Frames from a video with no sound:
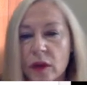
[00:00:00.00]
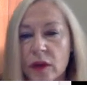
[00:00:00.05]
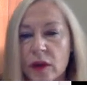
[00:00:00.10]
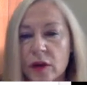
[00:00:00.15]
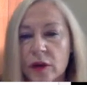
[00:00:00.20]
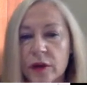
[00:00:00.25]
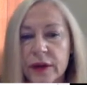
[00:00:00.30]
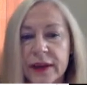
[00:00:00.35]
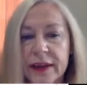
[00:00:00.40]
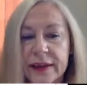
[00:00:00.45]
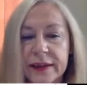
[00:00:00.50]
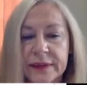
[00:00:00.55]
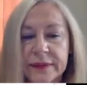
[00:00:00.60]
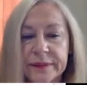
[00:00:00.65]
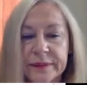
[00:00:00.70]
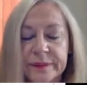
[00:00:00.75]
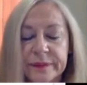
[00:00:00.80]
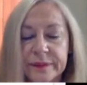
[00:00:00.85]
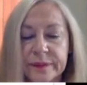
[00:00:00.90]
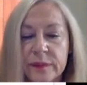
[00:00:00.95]
Okay.
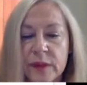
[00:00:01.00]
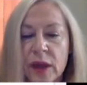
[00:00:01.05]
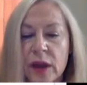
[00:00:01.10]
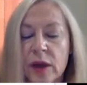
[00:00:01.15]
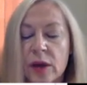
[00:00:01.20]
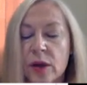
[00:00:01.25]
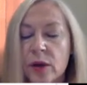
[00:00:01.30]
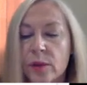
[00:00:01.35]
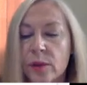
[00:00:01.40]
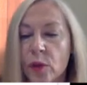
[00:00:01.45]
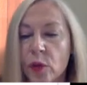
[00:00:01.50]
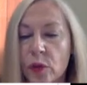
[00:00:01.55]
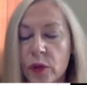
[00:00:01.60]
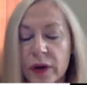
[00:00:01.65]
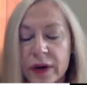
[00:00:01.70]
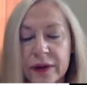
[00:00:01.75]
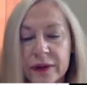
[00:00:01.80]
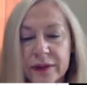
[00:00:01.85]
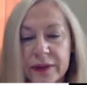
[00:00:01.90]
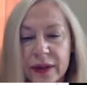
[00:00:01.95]

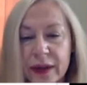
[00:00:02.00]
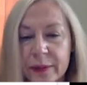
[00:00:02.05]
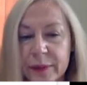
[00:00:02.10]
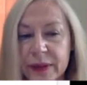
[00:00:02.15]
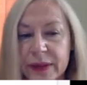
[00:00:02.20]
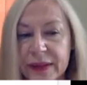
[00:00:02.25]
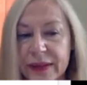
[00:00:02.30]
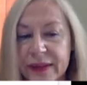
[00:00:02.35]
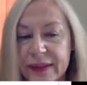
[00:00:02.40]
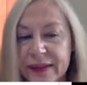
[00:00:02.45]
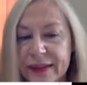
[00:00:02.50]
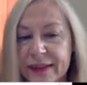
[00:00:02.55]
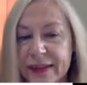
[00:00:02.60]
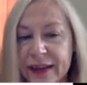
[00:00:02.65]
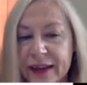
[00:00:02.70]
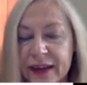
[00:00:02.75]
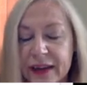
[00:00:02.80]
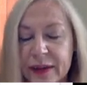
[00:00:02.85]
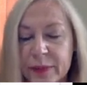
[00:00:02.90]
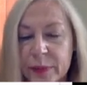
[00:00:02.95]
Or, I mean, this
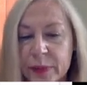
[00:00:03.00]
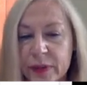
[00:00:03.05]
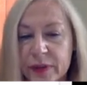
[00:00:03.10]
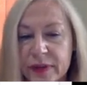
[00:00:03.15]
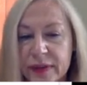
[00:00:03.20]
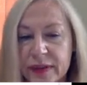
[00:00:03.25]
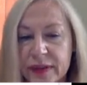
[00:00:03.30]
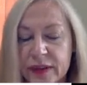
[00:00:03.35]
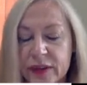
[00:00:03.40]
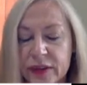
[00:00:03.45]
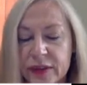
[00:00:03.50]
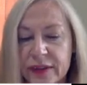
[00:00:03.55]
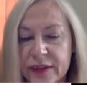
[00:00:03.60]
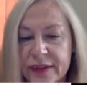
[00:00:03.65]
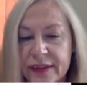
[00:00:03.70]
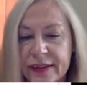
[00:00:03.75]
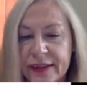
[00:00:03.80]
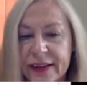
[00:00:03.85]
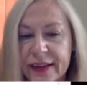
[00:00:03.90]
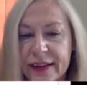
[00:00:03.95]
Hackett procedure in
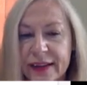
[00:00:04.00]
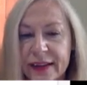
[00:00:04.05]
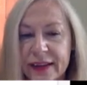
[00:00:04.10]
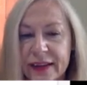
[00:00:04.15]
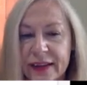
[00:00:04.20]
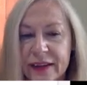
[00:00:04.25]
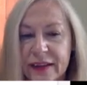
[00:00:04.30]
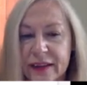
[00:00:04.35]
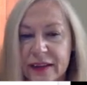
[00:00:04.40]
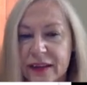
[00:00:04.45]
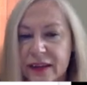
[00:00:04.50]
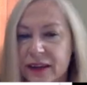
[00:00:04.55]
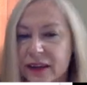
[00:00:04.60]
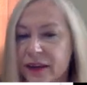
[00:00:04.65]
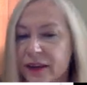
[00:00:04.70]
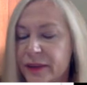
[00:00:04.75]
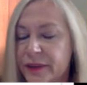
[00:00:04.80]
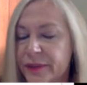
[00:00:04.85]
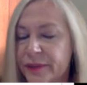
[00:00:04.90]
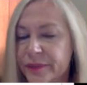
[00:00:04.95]
Stata
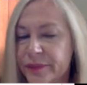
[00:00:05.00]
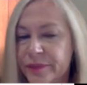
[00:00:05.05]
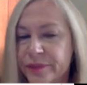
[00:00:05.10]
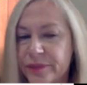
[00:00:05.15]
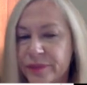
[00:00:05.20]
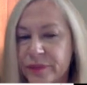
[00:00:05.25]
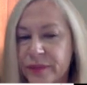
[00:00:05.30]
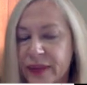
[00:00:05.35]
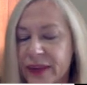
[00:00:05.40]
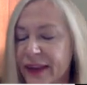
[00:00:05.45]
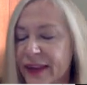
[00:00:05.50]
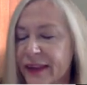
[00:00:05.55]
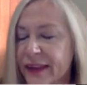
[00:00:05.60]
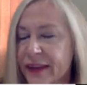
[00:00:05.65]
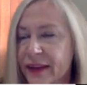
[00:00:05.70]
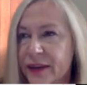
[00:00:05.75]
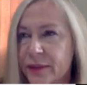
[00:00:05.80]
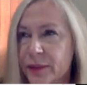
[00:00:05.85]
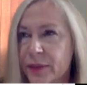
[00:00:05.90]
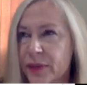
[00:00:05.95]
and
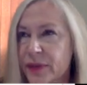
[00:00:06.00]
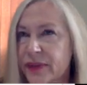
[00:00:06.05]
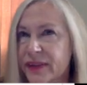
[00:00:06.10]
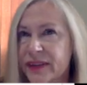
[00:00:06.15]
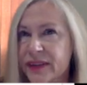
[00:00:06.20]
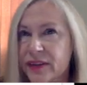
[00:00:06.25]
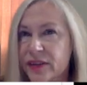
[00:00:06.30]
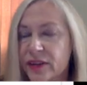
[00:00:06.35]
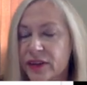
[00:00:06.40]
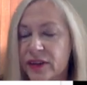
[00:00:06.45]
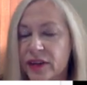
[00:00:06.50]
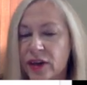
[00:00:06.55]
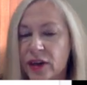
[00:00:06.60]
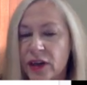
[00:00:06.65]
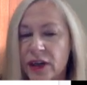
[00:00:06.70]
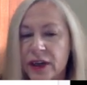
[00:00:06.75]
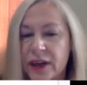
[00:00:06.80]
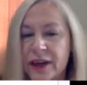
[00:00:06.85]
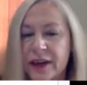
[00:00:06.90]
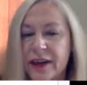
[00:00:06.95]
the procedure in
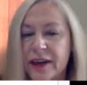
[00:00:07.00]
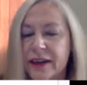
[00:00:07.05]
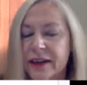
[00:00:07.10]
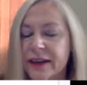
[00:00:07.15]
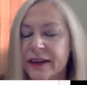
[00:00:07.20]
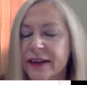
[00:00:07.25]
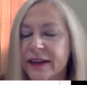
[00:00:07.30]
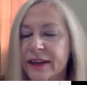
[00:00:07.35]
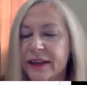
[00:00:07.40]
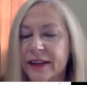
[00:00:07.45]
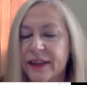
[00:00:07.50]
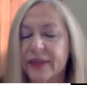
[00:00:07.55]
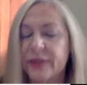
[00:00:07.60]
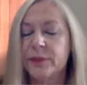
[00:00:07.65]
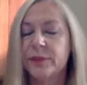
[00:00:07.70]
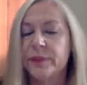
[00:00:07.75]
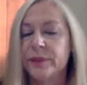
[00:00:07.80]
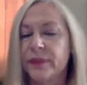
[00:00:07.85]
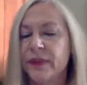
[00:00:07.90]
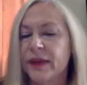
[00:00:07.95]
R, they
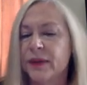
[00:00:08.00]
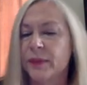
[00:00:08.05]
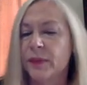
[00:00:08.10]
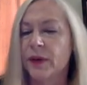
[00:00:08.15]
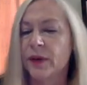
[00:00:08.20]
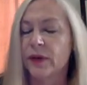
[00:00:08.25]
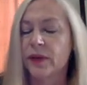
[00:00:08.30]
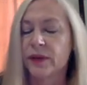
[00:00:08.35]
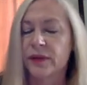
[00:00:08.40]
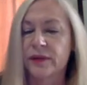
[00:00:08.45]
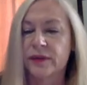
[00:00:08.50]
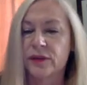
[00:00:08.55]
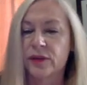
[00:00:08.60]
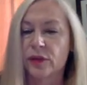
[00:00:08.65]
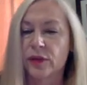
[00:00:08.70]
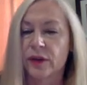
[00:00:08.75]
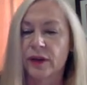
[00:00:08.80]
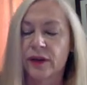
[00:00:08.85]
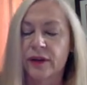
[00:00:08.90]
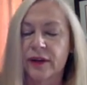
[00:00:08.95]
both do
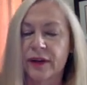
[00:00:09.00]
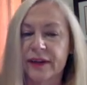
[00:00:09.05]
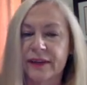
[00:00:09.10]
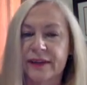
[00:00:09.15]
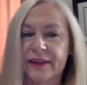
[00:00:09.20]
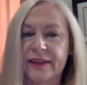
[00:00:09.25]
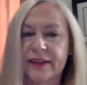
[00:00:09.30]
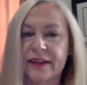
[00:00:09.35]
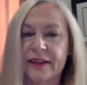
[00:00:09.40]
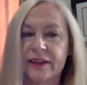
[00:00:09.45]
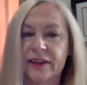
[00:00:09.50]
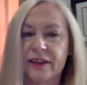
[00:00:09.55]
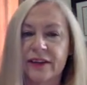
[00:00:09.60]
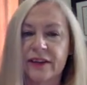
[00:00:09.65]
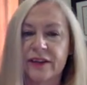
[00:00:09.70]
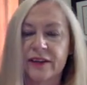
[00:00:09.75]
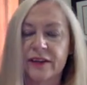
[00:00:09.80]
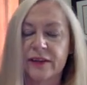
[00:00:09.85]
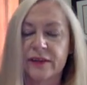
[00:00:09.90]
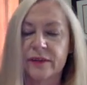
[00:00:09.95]
the correct standard
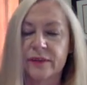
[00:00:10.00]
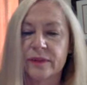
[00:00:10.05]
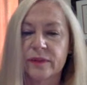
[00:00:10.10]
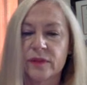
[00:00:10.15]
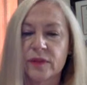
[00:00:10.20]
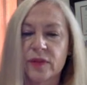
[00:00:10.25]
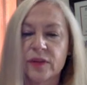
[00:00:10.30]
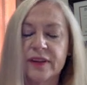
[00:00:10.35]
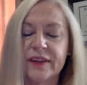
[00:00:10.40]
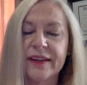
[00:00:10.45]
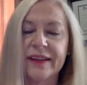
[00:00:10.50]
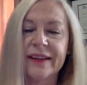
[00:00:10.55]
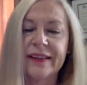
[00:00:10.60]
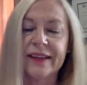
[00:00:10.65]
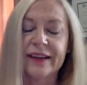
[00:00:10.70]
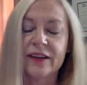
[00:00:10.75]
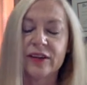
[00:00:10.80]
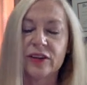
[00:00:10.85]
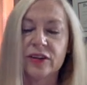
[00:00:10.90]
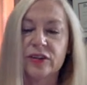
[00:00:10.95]
errors. So it's not
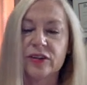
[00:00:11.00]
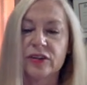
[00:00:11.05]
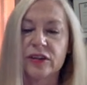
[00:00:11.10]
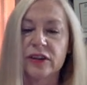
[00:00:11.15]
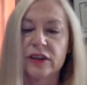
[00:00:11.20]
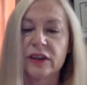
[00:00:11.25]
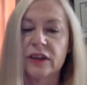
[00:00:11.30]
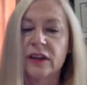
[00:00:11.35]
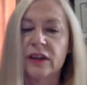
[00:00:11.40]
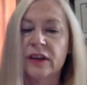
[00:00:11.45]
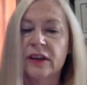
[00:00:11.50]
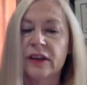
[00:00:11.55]
that crucial.